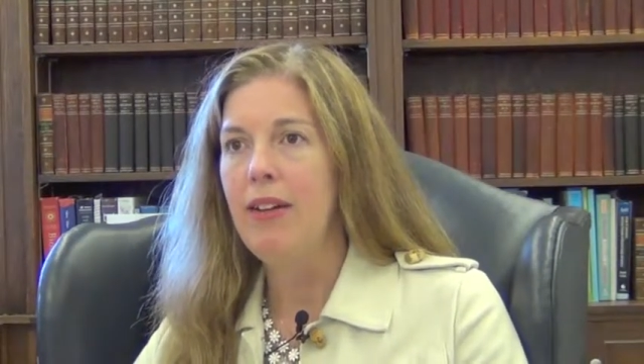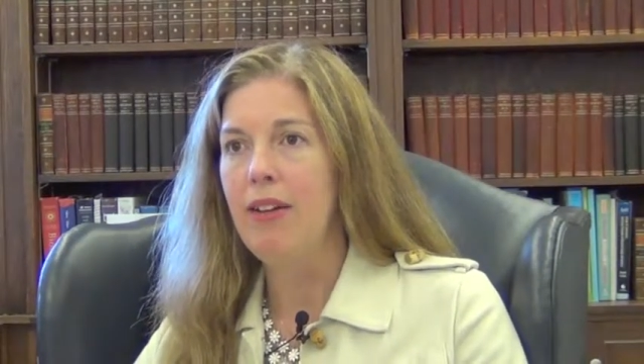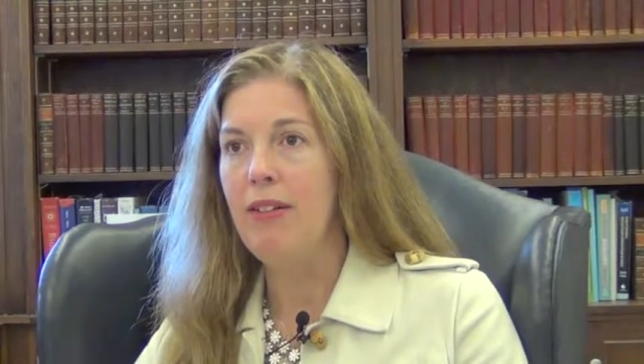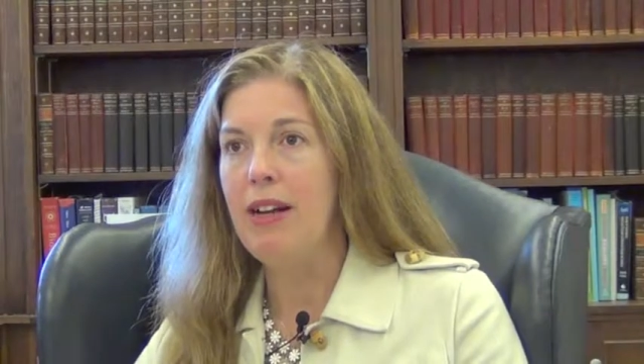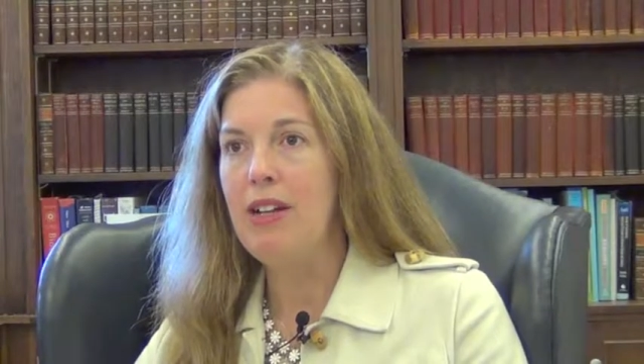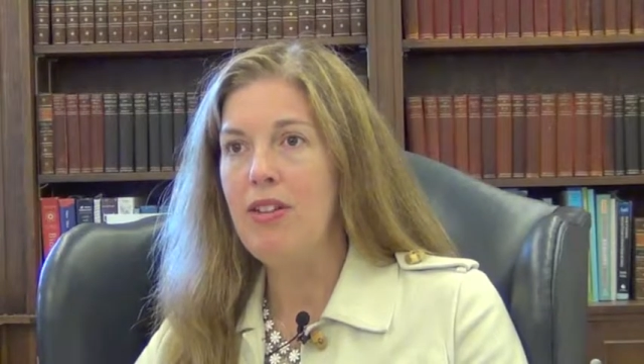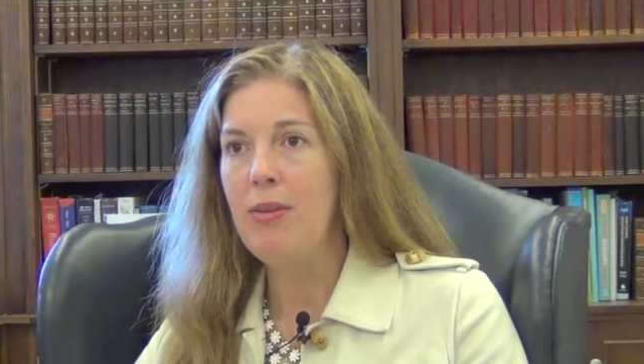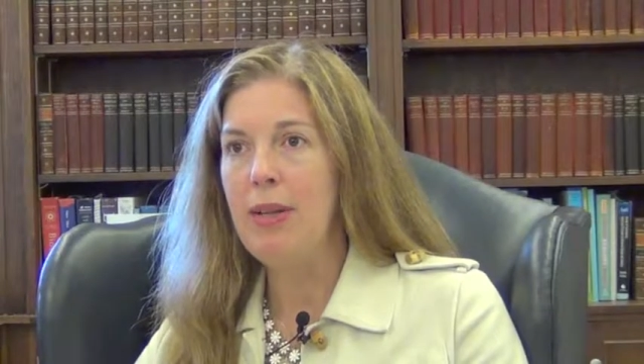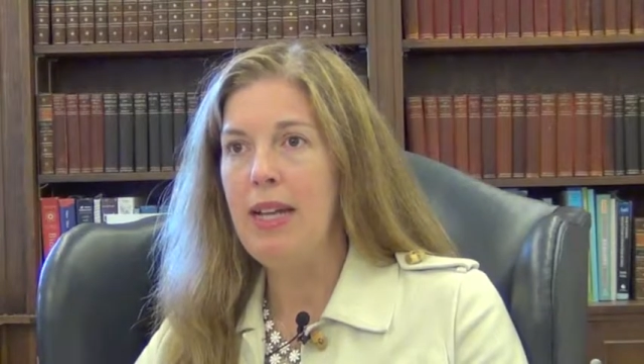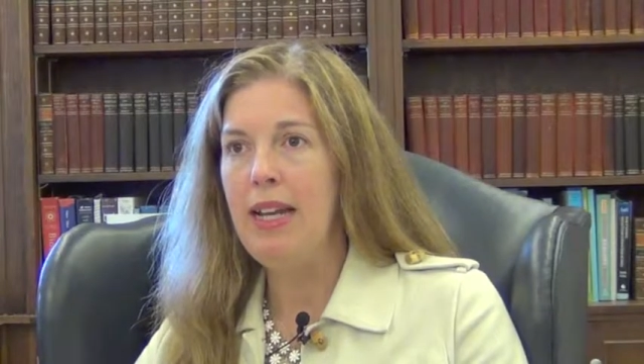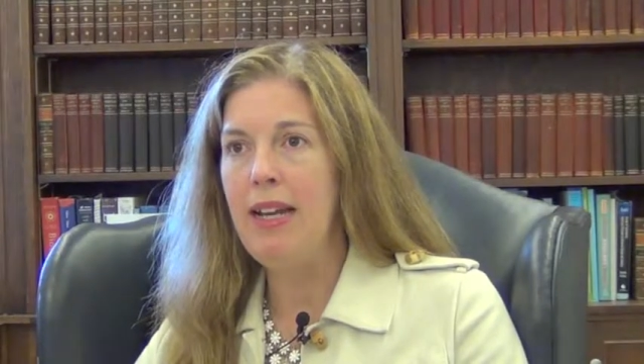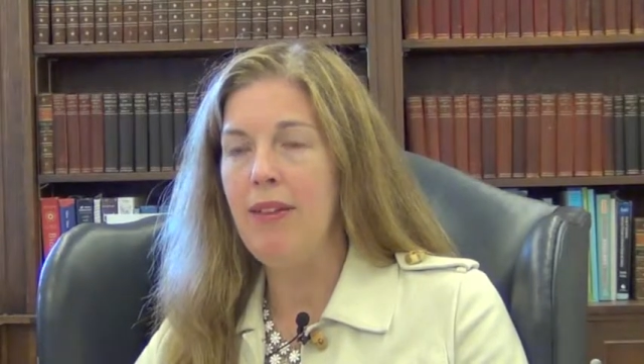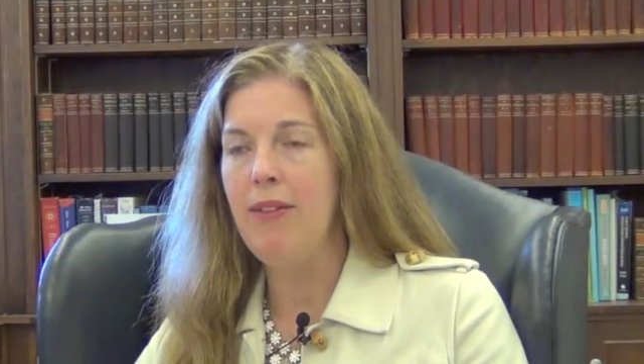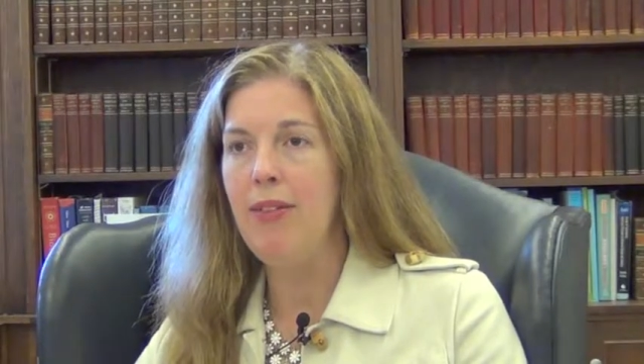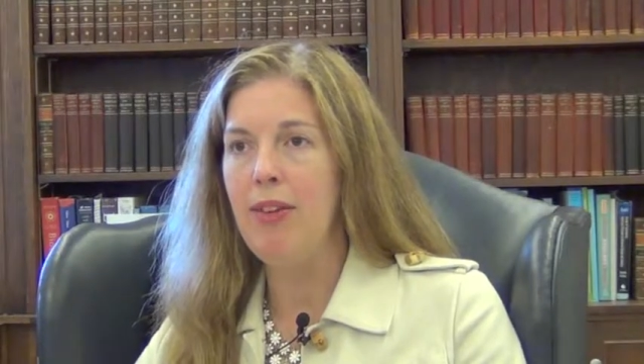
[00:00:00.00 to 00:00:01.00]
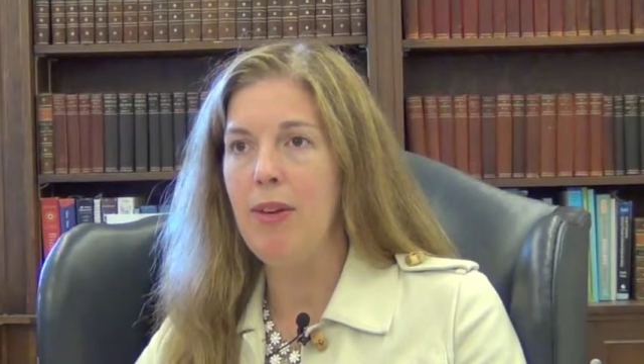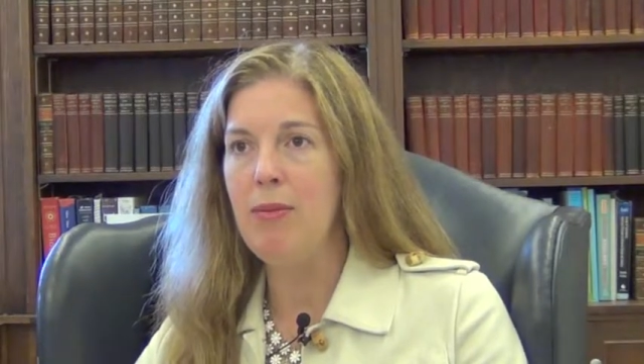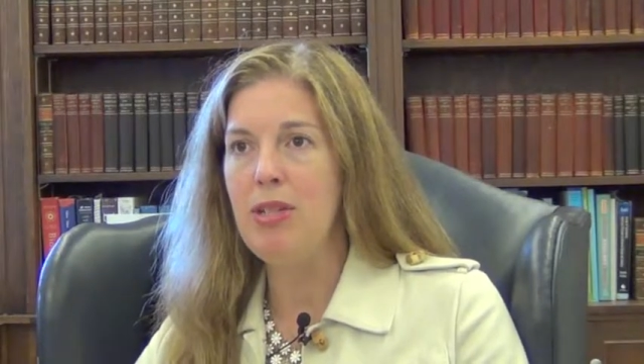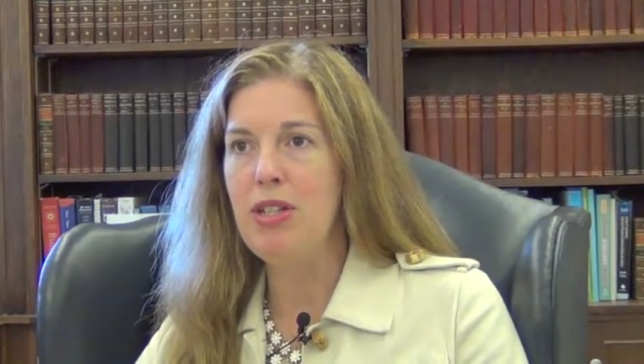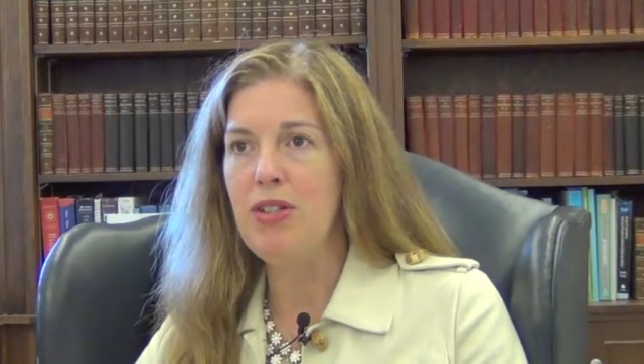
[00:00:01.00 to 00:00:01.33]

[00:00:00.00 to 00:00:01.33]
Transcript: graduating from